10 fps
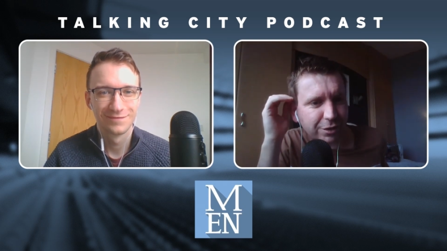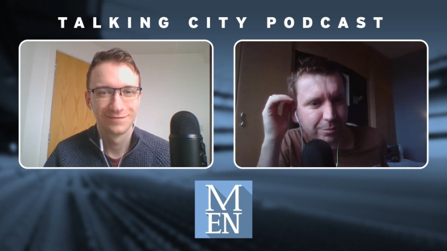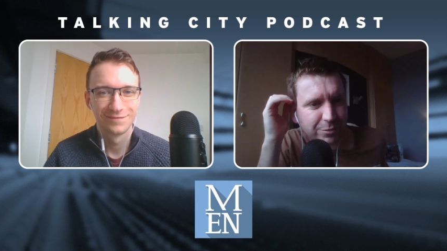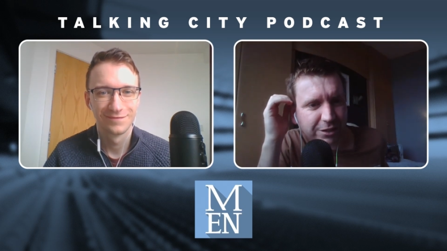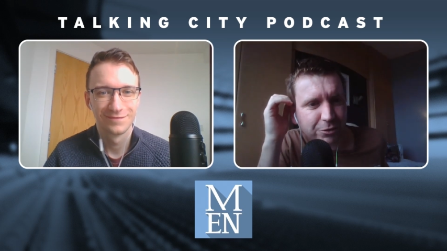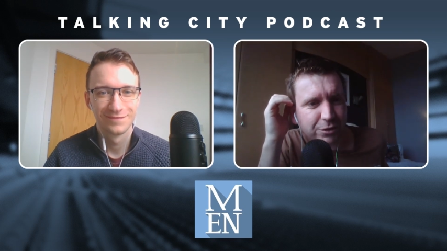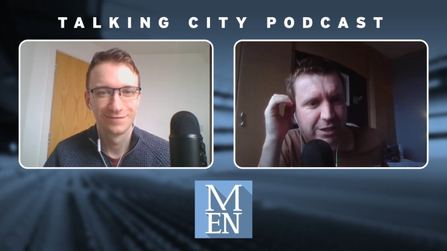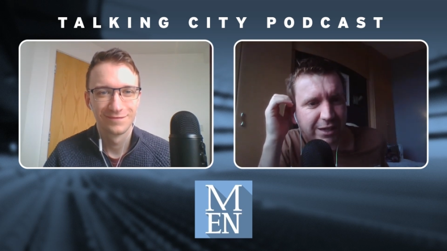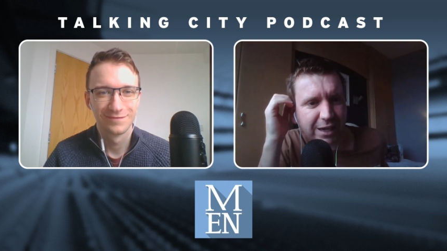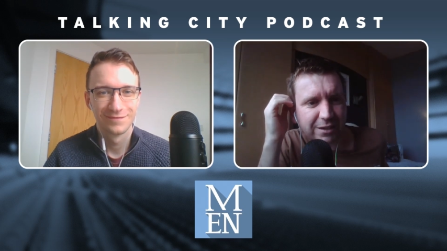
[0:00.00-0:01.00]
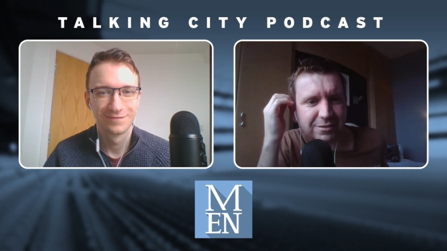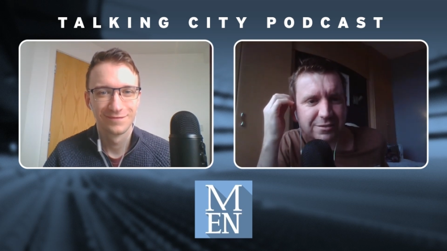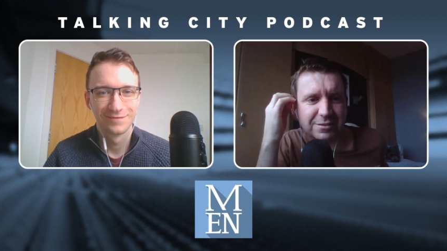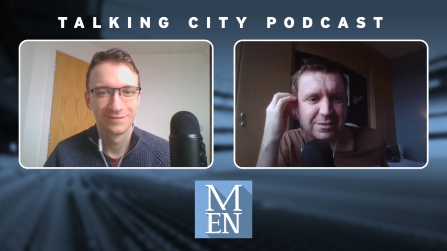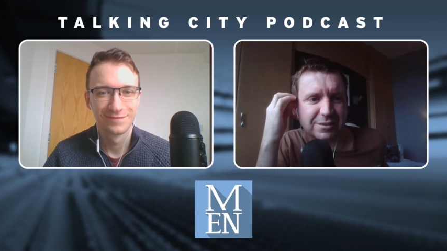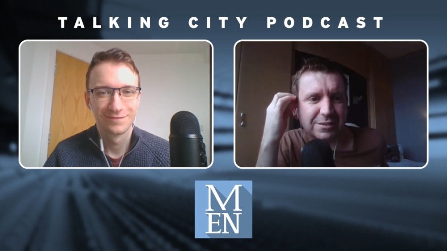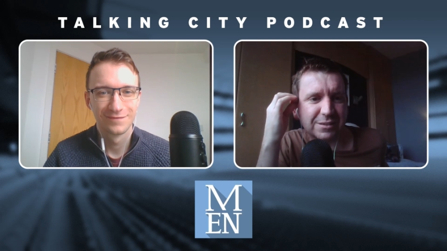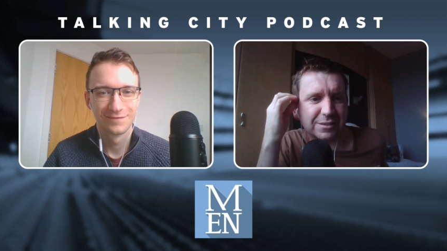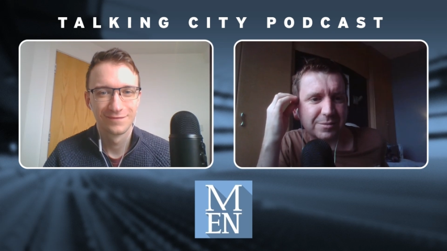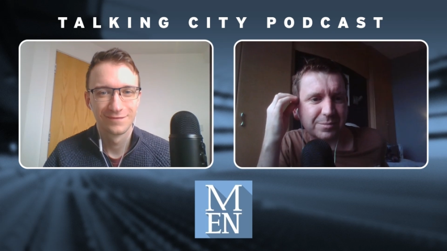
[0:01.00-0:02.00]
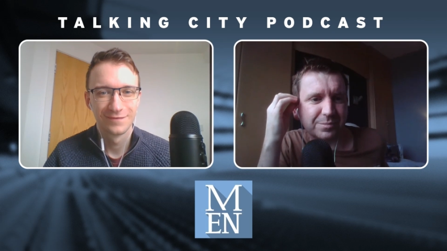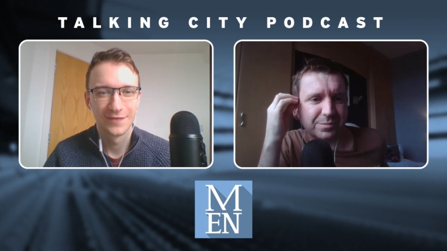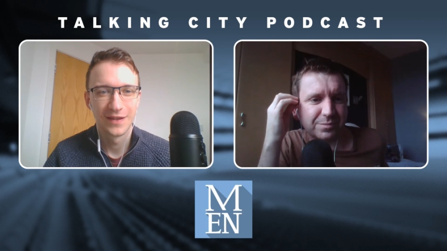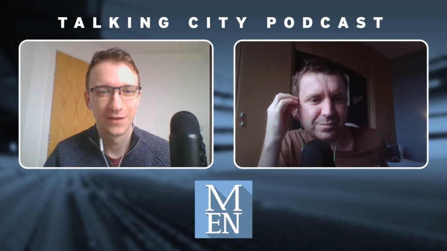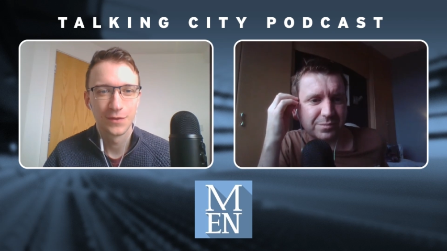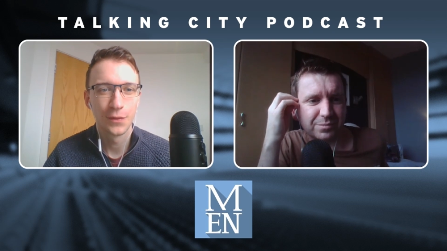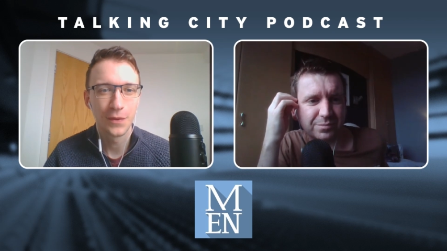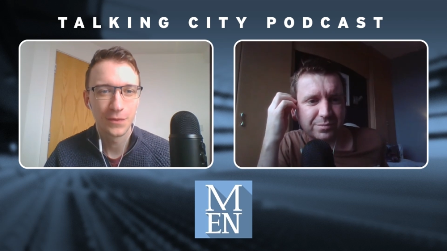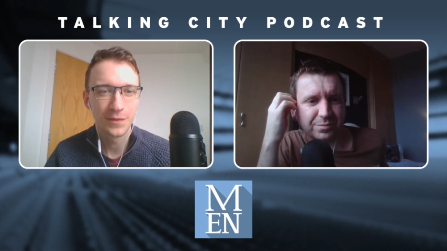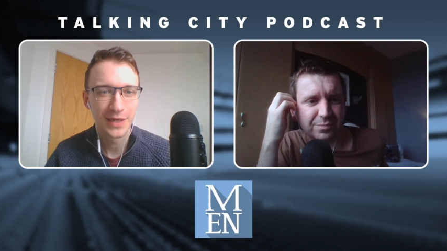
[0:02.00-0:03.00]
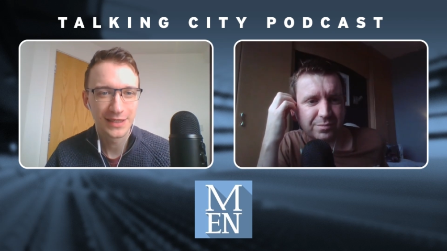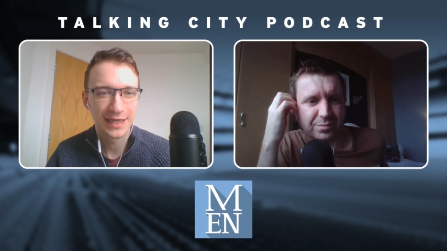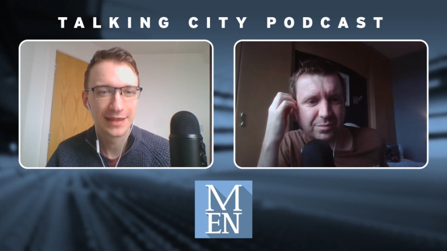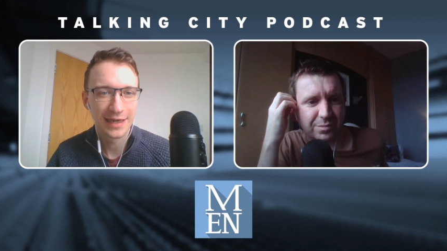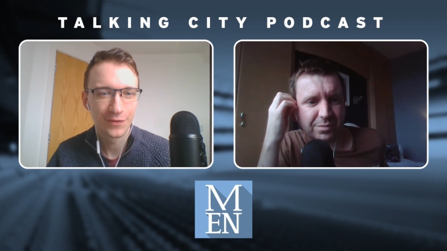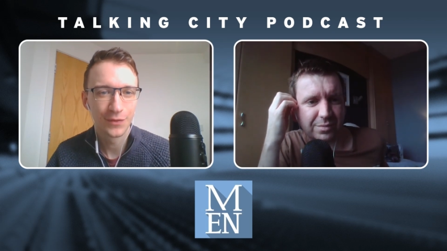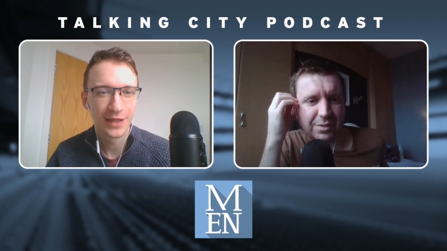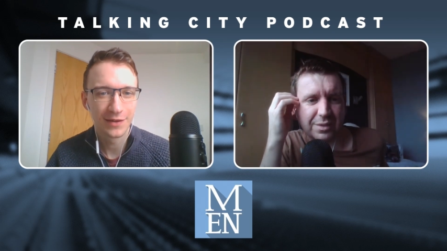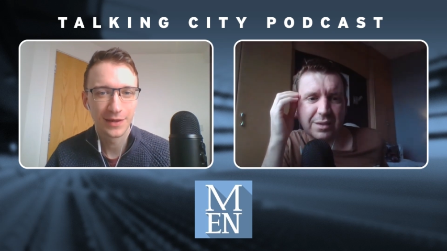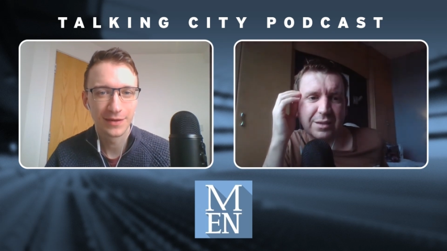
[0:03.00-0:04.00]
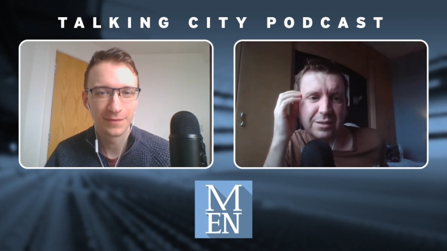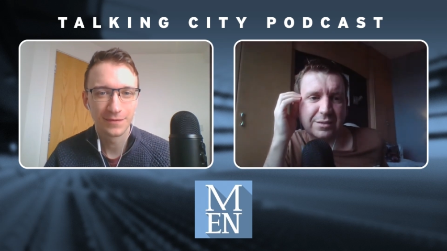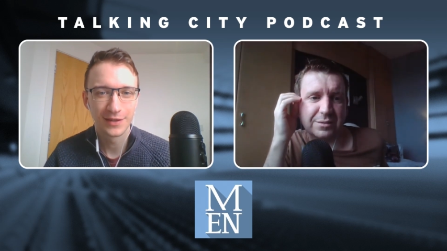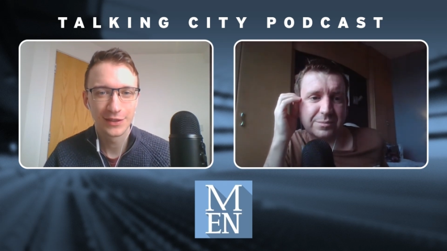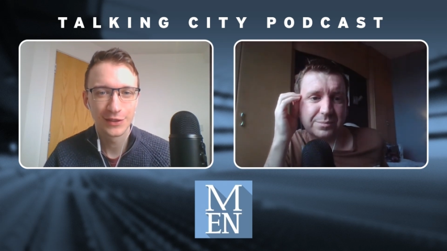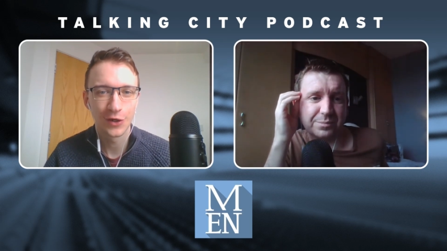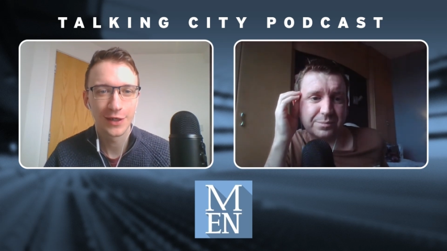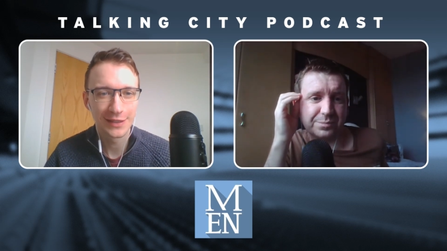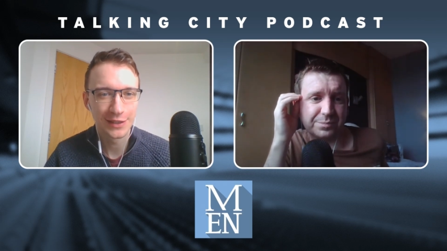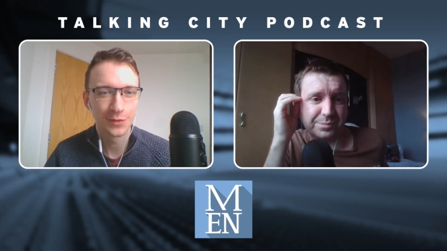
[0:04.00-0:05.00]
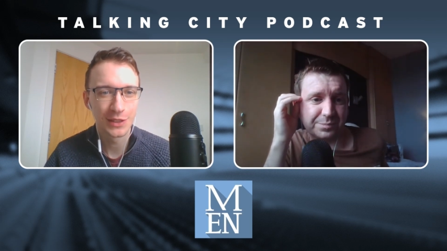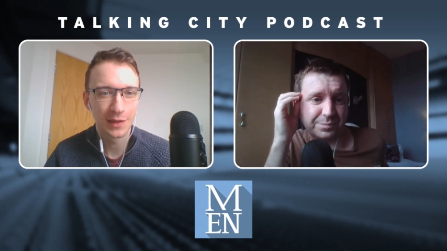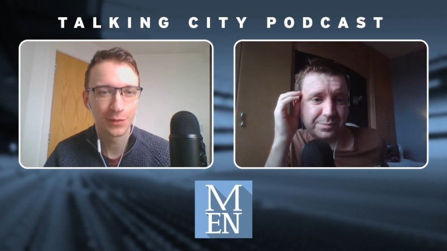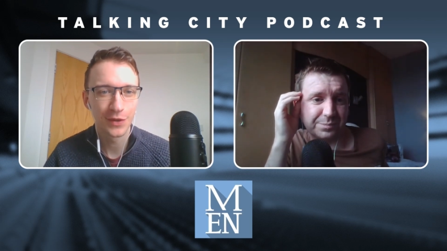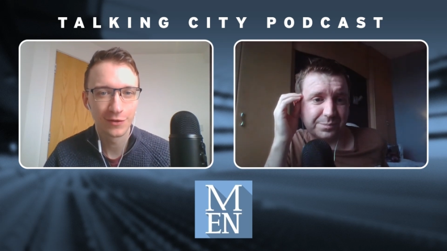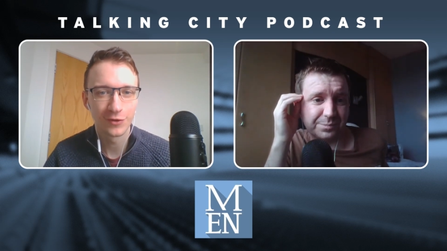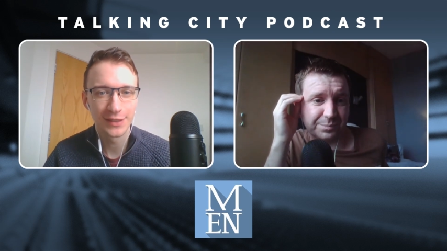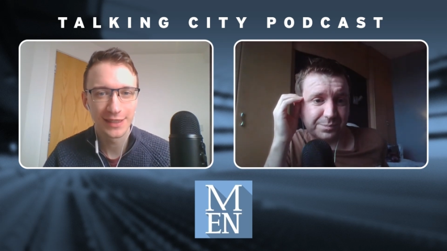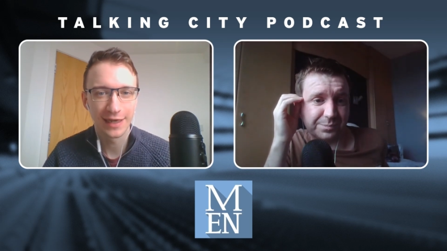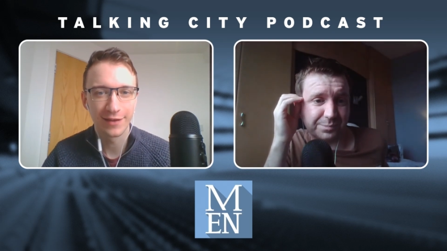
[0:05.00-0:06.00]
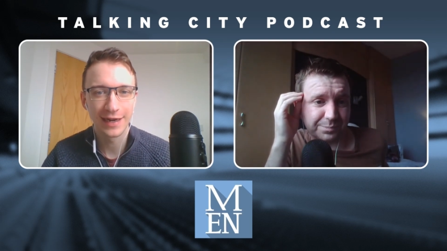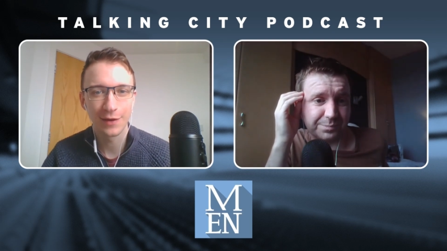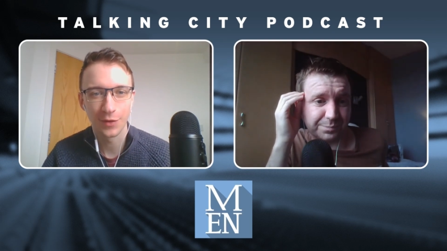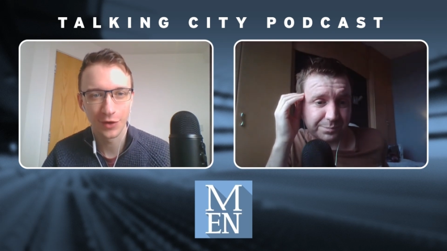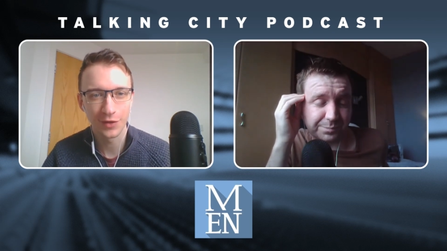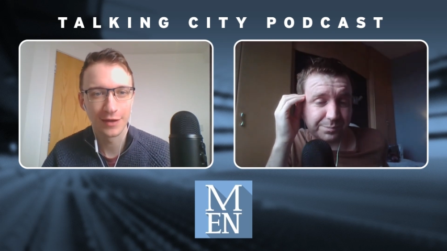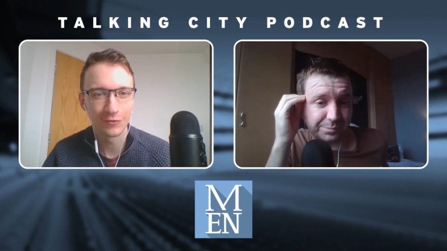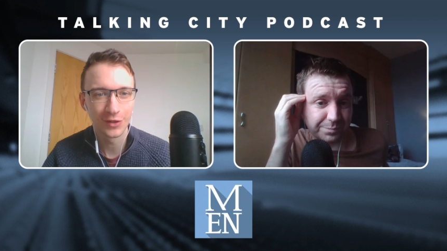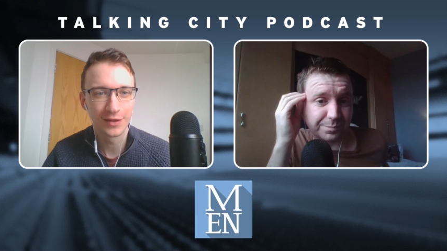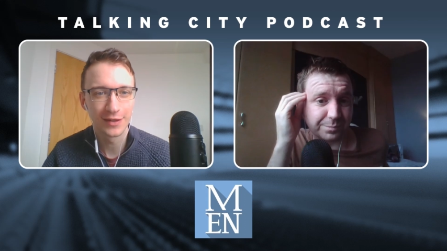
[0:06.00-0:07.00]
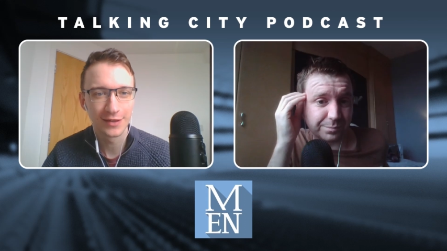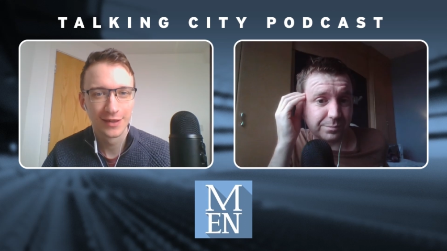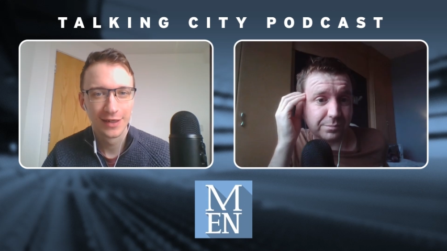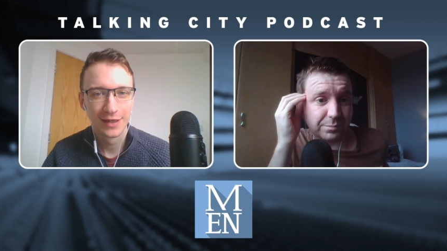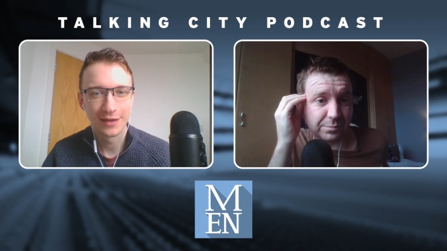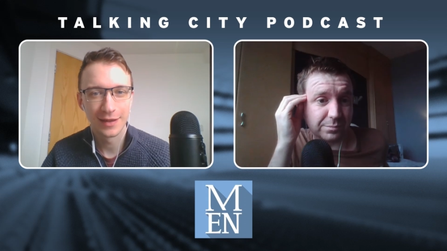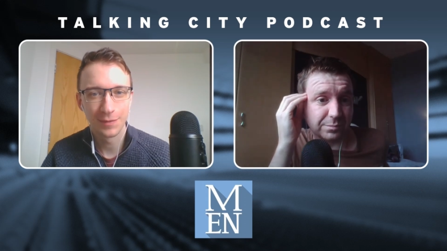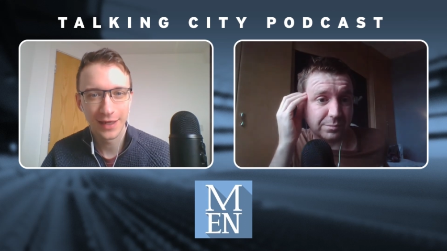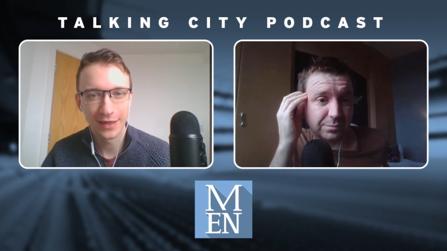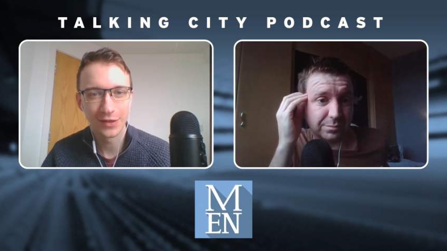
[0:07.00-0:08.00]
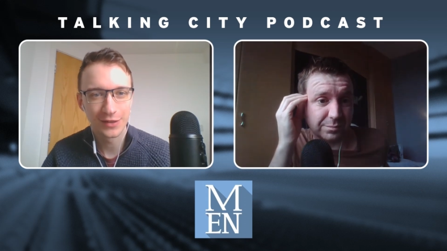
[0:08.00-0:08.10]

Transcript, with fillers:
Speaker 1: for them to lose it again
Speaker 2: well we, we've been saying that haven't we they've been talking so much about putting a run together now they're on that run the they're playing